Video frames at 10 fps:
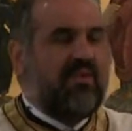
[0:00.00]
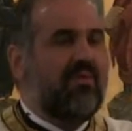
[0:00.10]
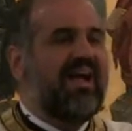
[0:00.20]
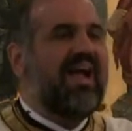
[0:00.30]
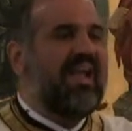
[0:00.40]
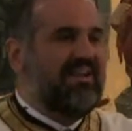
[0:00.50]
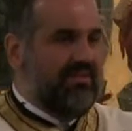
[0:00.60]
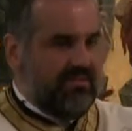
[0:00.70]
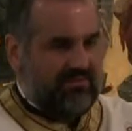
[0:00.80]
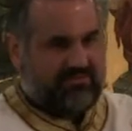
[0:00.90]
that they were
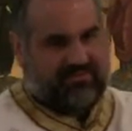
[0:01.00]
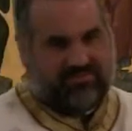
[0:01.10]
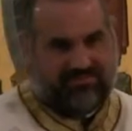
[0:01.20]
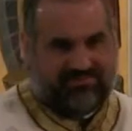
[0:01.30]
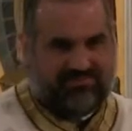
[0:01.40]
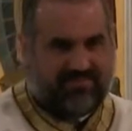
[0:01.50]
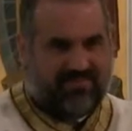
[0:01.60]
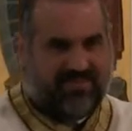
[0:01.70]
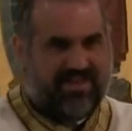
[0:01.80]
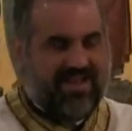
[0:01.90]
idols.
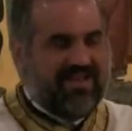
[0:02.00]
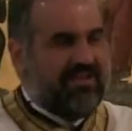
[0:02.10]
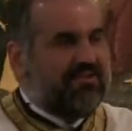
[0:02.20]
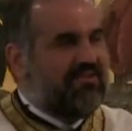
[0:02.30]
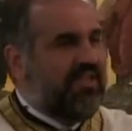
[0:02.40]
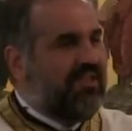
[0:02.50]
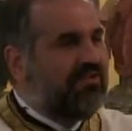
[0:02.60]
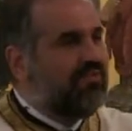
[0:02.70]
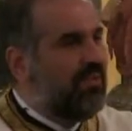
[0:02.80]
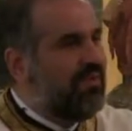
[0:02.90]
Now you see,
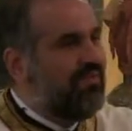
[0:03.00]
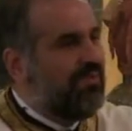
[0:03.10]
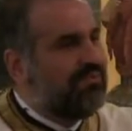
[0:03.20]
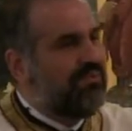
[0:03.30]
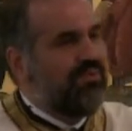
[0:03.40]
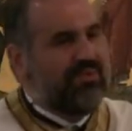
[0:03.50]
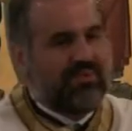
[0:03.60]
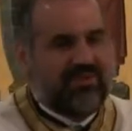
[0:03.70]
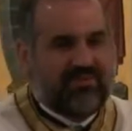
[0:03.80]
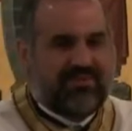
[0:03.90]
here's one of those
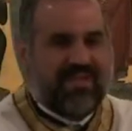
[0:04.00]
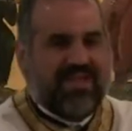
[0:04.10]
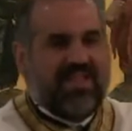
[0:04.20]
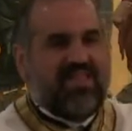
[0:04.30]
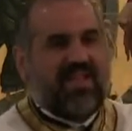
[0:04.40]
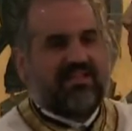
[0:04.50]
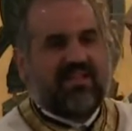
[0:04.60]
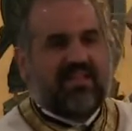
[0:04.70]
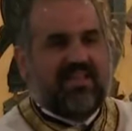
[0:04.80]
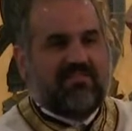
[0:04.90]
words
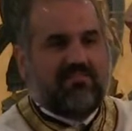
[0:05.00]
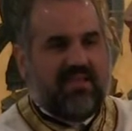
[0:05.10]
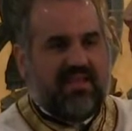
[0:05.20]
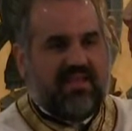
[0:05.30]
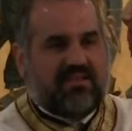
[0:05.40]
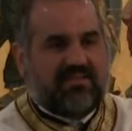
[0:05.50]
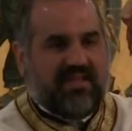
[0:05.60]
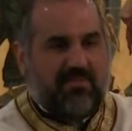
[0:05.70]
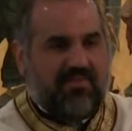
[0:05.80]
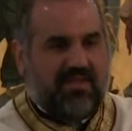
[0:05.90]
that can mean
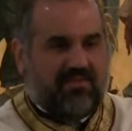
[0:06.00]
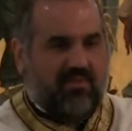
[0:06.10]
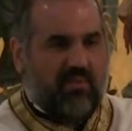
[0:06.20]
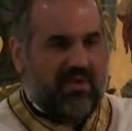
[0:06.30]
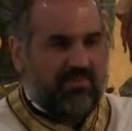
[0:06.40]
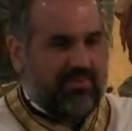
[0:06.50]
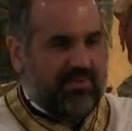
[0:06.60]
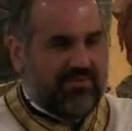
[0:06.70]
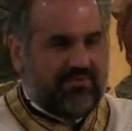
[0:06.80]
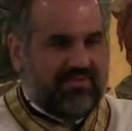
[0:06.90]
something to one
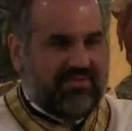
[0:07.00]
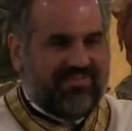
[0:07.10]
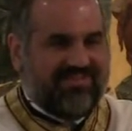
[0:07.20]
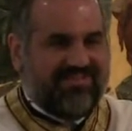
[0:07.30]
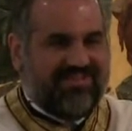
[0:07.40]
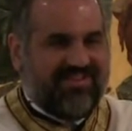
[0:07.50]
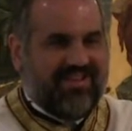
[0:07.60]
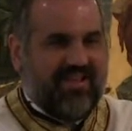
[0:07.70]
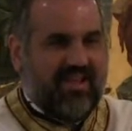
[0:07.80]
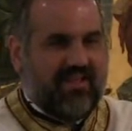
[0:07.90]
person
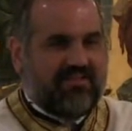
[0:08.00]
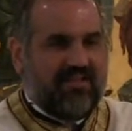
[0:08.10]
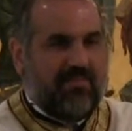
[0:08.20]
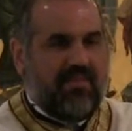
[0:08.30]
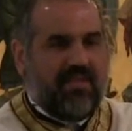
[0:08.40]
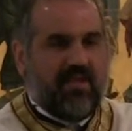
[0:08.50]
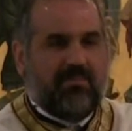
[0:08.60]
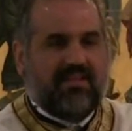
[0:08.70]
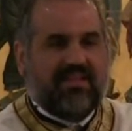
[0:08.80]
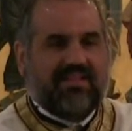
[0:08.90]
and something
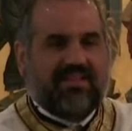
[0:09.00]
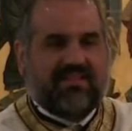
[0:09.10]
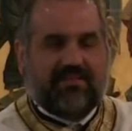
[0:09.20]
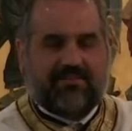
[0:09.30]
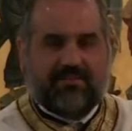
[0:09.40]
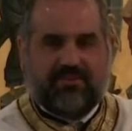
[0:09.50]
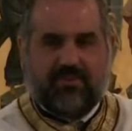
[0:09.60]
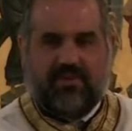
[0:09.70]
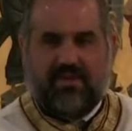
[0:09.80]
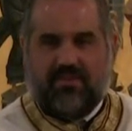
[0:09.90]
completely different
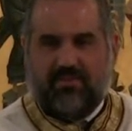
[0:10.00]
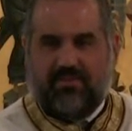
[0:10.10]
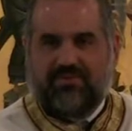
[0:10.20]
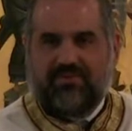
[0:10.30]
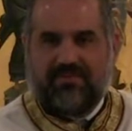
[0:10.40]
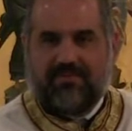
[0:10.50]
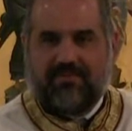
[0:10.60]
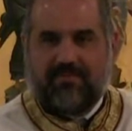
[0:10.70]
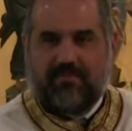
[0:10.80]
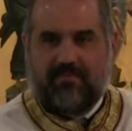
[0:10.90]
to another person.